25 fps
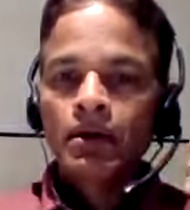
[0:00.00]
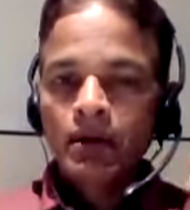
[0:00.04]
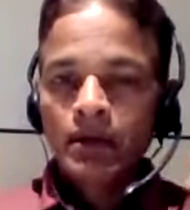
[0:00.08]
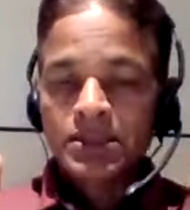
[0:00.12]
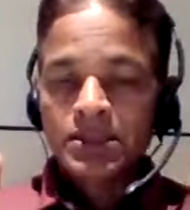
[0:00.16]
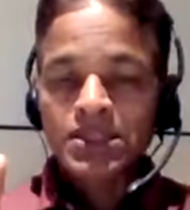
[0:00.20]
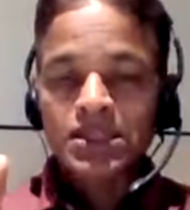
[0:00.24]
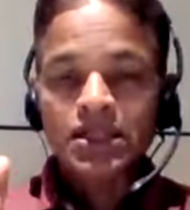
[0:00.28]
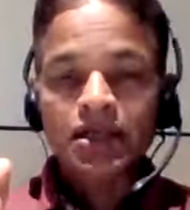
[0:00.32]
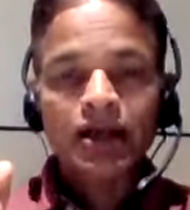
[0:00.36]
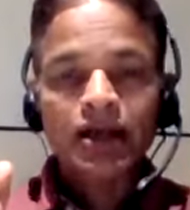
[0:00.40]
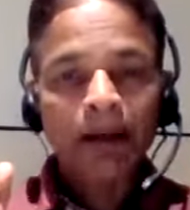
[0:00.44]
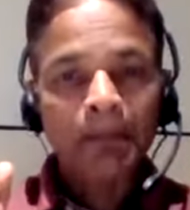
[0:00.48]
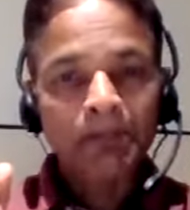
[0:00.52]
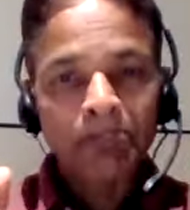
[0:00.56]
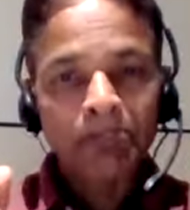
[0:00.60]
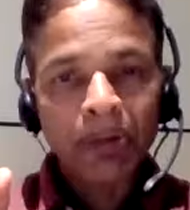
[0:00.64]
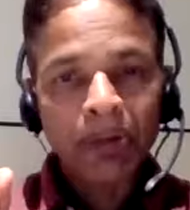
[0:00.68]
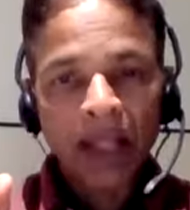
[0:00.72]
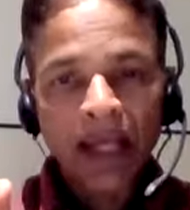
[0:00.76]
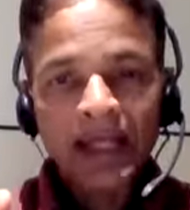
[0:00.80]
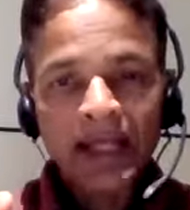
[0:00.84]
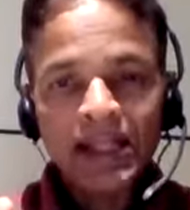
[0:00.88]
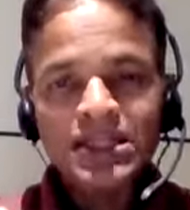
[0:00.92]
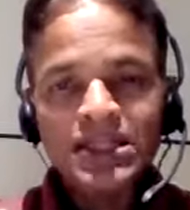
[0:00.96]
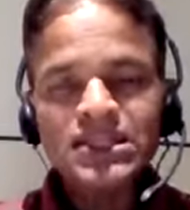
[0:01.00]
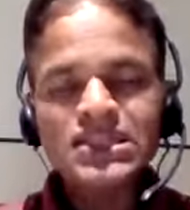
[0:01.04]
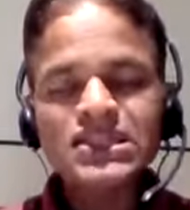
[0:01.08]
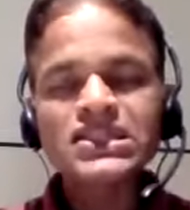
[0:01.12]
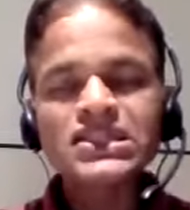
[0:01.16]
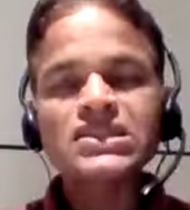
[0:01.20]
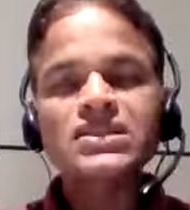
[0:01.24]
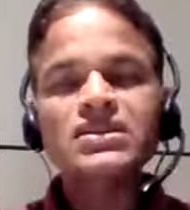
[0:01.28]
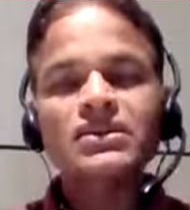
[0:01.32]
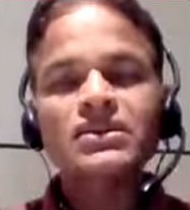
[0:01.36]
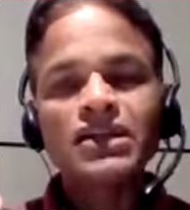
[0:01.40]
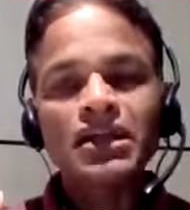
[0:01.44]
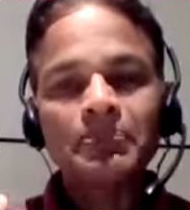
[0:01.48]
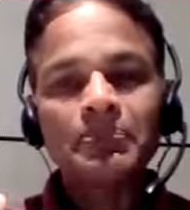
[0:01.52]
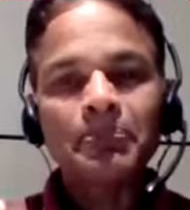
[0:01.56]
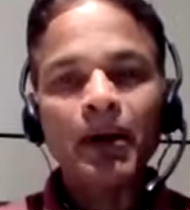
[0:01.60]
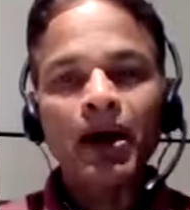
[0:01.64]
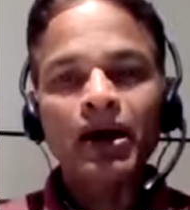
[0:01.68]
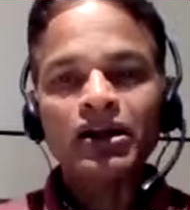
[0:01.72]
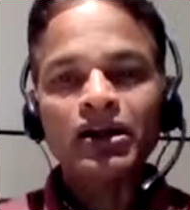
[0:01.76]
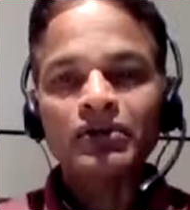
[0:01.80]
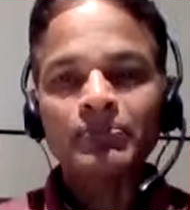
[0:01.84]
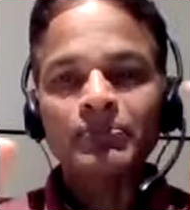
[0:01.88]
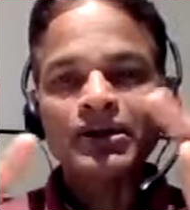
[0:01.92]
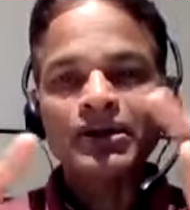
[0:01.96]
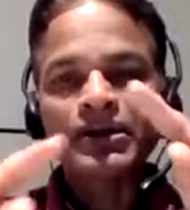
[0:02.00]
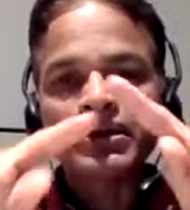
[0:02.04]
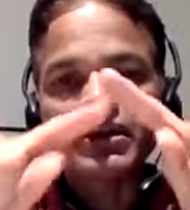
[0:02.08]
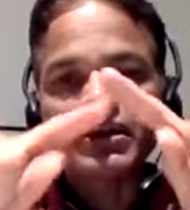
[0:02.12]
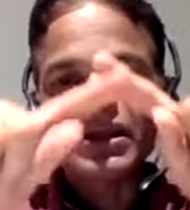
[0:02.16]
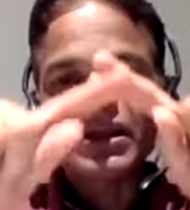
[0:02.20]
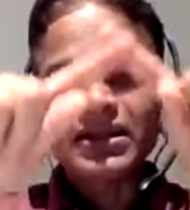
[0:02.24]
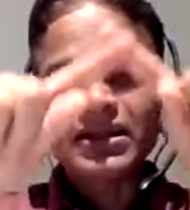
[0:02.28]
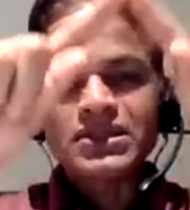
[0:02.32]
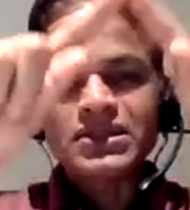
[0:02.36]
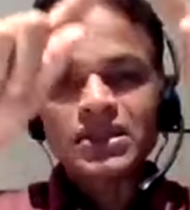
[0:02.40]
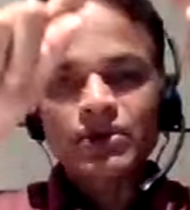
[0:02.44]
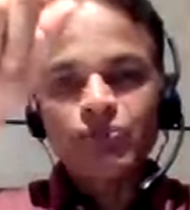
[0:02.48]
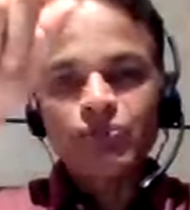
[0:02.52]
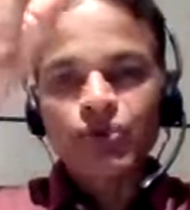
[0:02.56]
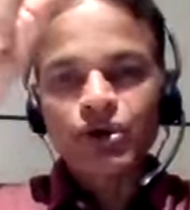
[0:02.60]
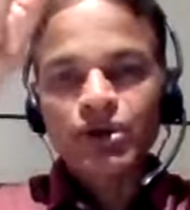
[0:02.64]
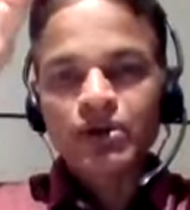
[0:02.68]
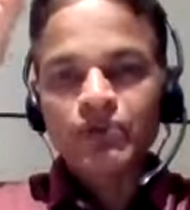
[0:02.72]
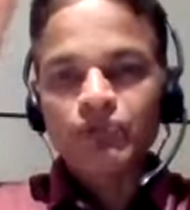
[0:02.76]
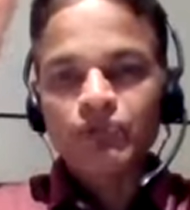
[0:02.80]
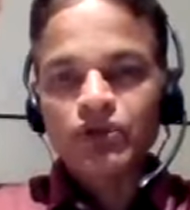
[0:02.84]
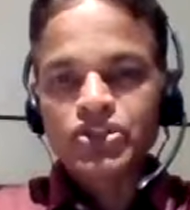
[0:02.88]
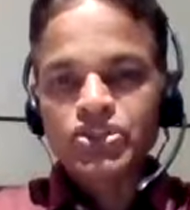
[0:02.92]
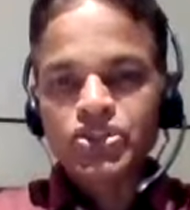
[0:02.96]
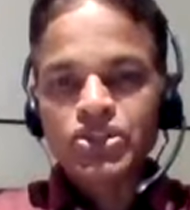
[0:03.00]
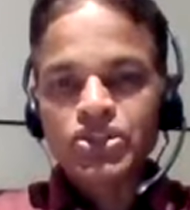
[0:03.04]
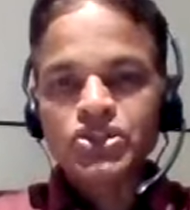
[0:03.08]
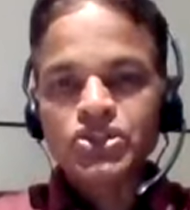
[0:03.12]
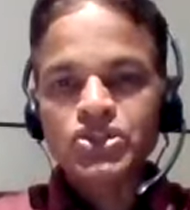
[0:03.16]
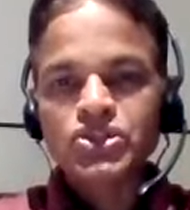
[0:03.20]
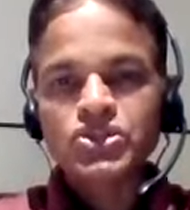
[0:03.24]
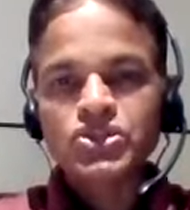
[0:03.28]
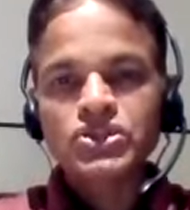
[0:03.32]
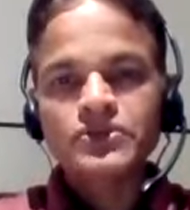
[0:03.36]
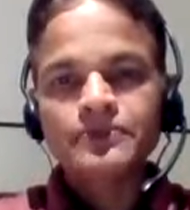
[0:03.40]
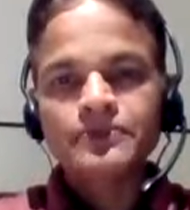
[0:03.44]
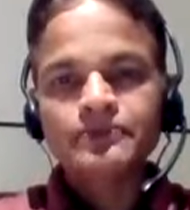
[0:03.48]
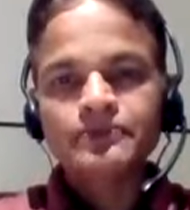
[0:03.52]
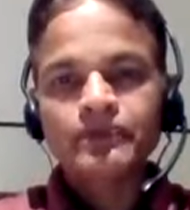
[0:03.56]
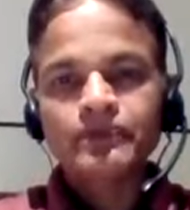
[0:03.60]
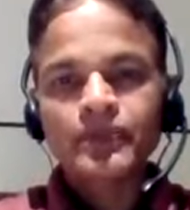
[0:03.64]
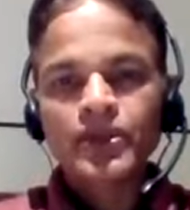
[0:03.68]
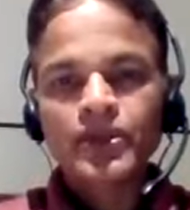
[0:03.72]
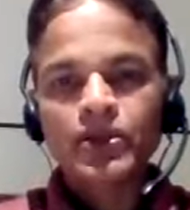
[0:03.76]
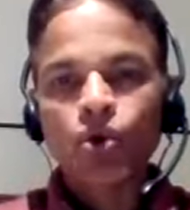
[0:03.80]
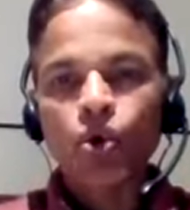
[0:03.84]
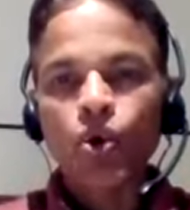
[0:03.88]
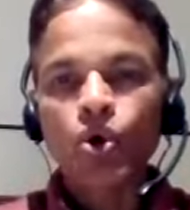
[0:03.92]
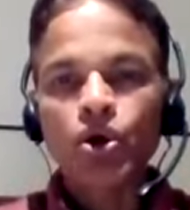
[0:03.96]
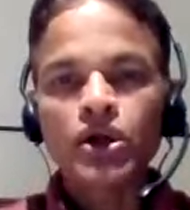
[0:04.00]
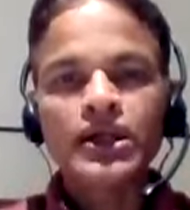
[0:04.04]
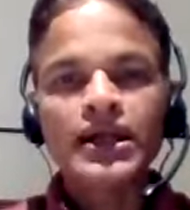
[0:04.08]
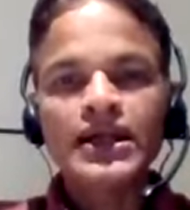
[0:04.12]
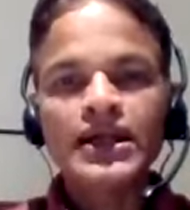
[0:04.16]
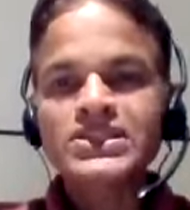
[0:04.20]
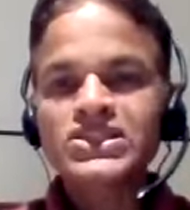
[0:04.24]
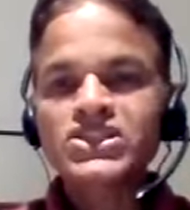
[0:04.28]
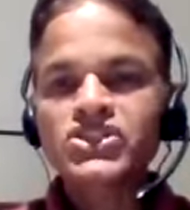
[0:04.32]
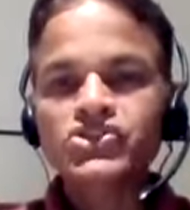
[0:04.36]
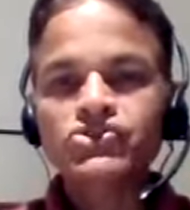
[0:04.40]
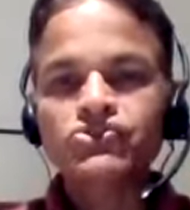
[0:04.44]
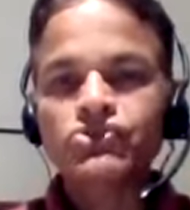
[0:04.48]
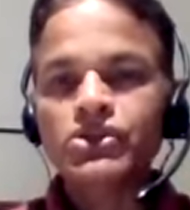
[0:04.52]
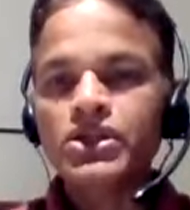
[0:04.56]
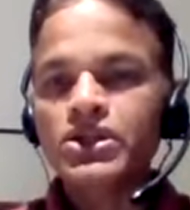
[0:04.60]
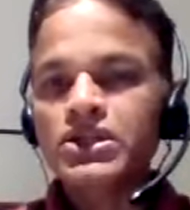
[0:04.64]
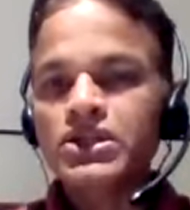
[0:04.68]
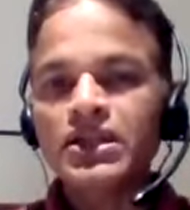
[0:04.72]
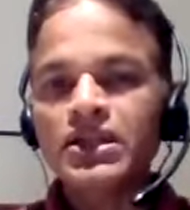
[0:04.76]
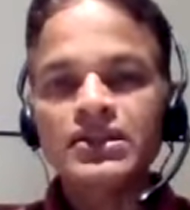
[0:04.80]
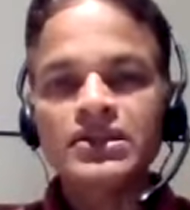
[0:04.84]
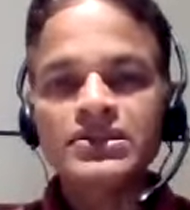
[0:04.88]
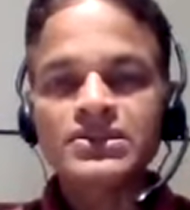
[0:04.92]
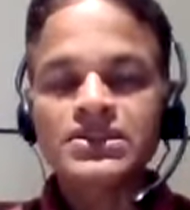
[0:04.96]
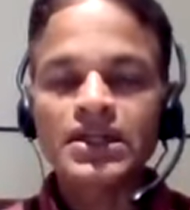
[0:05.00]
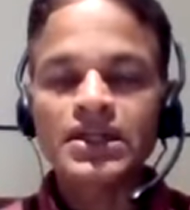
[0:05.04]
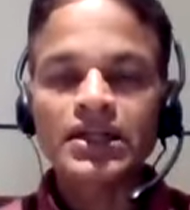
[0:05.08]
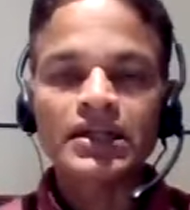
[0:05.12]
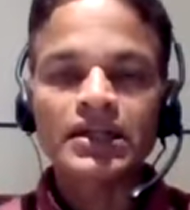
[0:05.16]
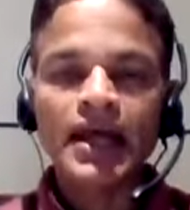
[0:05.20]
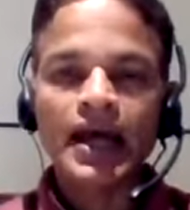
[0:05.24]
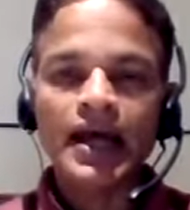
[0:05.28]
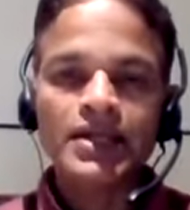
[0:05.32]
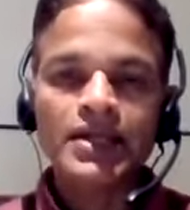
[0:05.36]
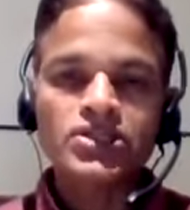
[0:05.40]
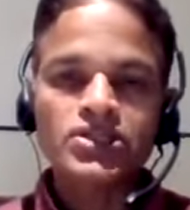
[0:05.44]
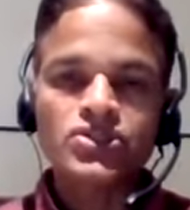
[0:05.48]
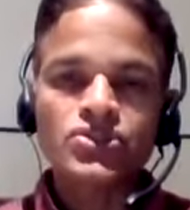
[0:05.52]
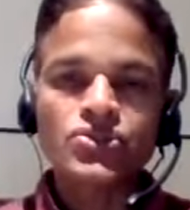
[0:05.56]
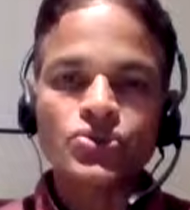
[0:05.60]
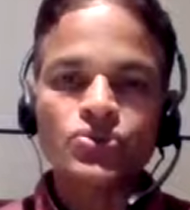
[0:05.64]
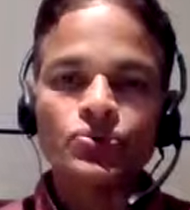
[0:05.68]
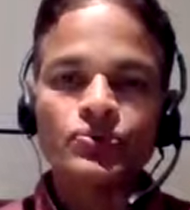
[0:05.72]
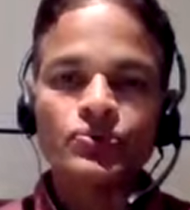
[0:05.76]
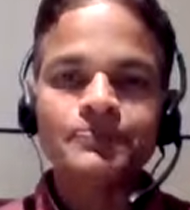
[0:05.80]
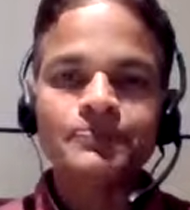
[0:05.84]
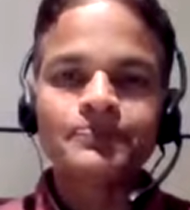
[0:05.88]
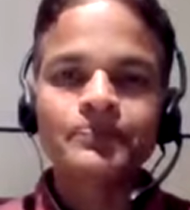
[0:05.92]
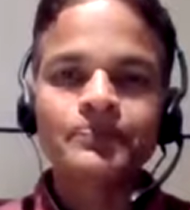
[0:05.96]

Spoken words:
See, the compliance department is the one which is orchestrating this entire show,